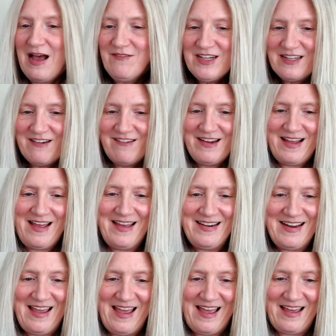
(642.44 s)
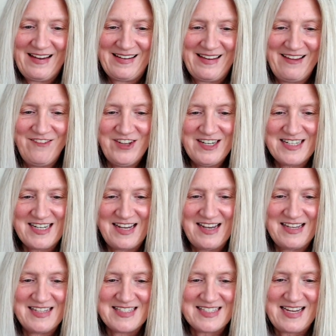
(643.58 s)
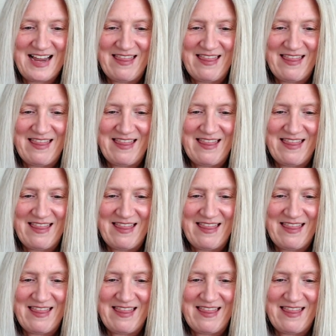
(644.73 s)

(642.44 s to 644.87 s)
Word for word: going to go ahead and give it a taste,